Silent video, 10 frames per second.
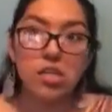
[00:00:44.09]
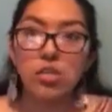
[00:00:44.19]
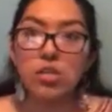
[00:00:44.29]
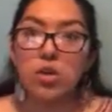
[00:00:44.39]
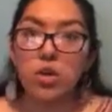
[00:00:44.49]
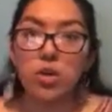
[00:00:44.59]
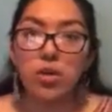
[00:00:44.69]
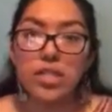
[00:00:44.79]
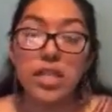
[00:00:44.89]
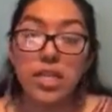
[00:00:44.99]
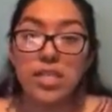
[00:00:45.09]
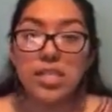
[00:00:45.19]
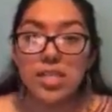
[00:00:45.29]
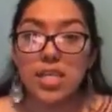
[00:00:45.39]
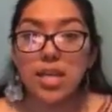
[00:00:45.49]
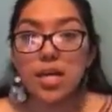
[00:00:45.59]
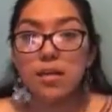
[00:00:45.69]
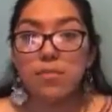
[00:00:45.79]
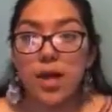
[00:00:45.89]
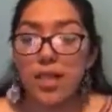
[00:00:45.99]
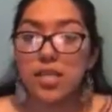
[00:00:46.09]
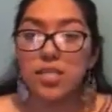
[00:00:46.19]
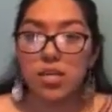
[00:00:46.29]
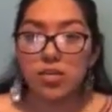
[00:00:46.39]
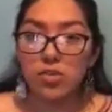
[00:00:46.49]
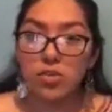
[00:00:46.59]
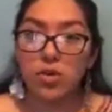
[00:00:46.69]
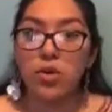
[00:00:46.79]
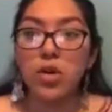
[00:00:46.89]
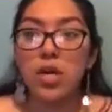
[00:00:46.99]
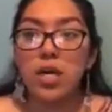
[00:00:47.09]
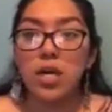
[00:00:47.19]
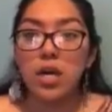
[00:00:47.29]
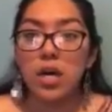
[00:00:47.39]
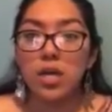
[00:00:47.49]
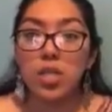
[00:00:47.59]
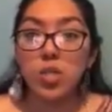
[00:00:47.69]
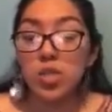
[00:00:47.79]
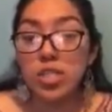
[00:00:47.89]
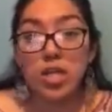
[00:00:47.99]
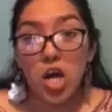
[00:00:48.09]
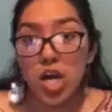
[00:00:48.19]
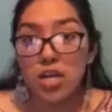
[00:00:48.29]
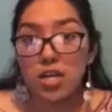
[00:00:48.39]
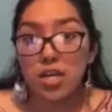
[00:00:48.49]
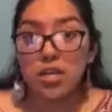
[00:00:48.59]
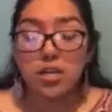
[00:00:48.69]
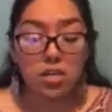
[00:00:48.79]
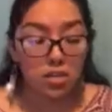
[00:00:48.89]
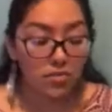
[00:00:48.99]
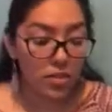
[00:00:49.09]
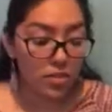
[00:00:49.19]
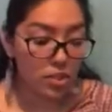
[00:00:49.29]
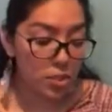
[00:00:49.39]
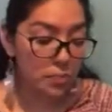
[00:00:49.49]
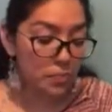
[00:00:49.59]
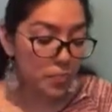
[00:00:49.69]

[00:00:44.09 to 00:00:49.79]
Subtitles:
So they can see that math is also used in art and in other fields.